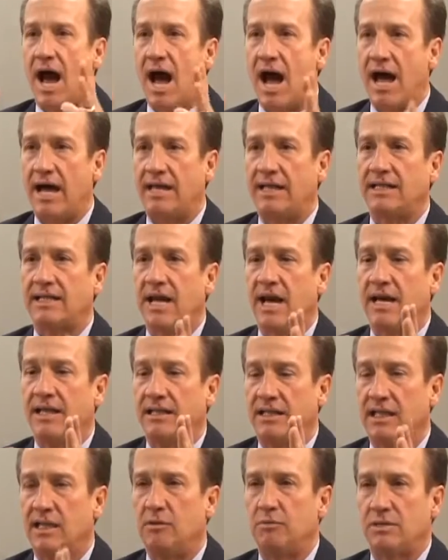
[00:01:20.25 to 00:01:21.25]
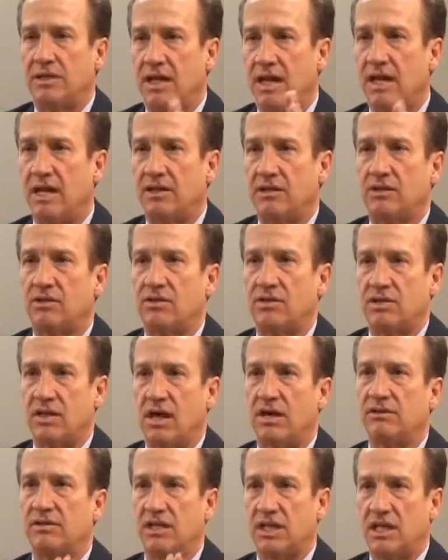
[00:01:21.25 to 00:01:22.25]
Iodine keeps cancer
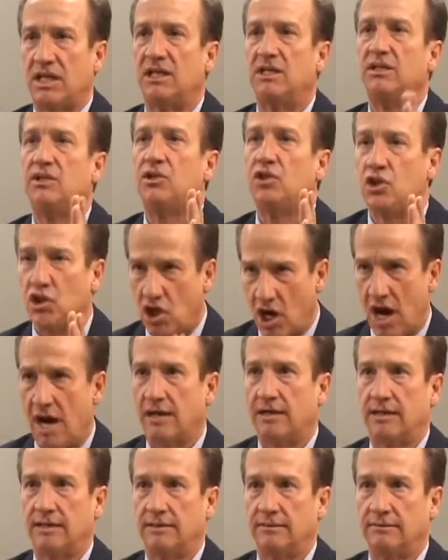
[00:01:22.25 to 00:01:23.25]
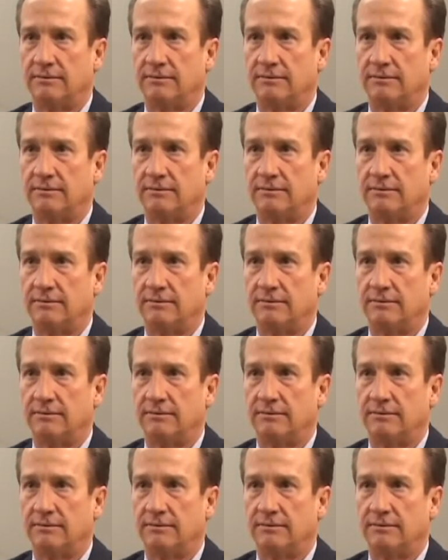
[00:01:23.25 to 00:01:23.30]
cells in check.